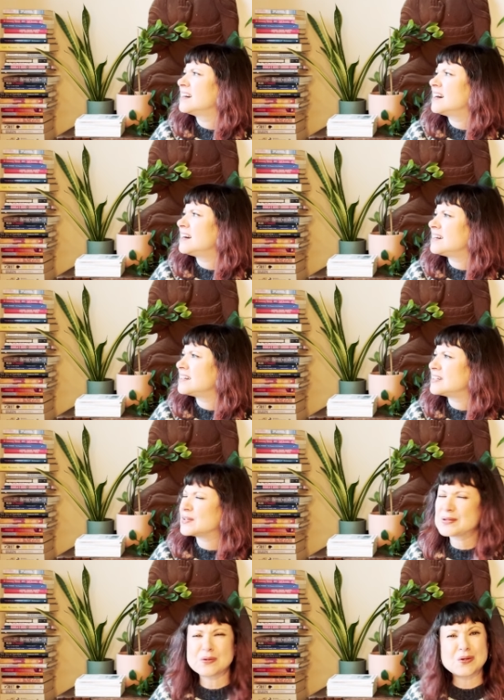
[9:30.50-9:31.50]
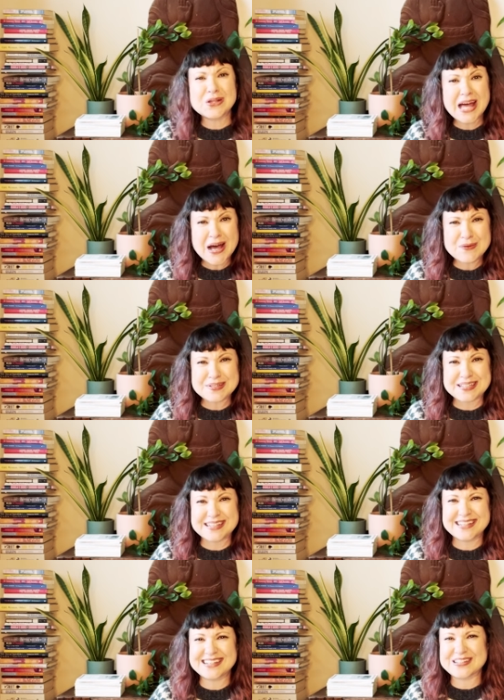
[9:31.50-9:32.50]
uh, a little
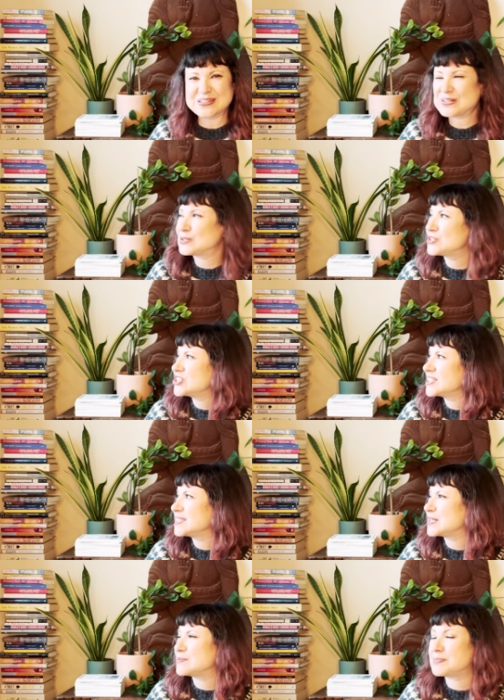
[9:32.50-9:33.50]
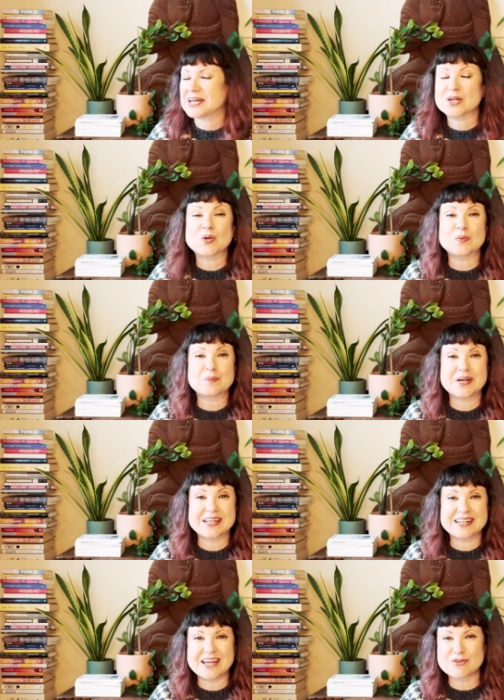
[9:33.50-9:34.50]
cloudy, a little chilly, but
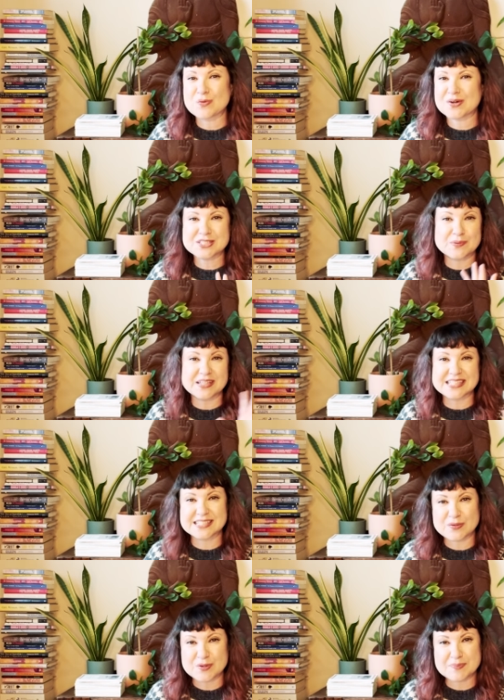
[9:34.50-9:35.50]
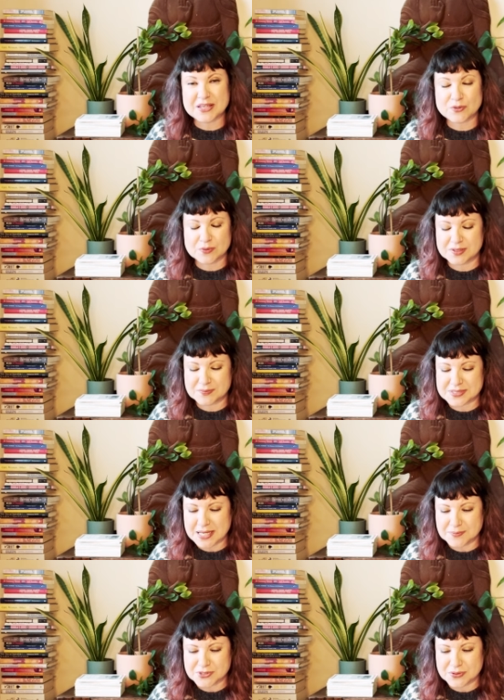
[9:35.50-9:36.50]
but every once in a while the sun would peek through and it was
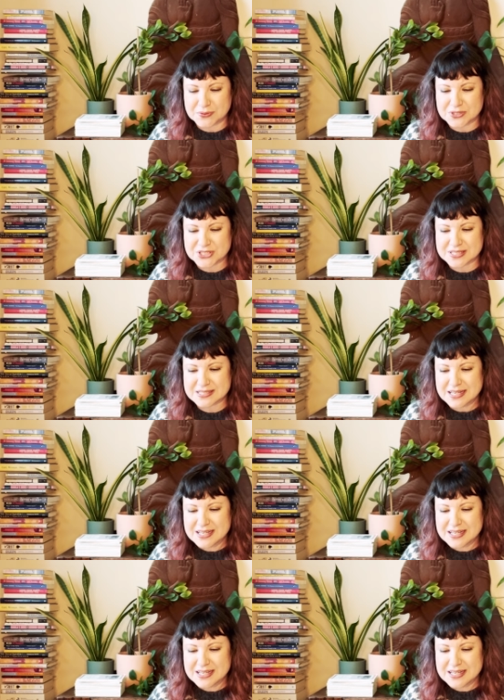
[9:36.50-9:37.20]
absolutely gorgeous.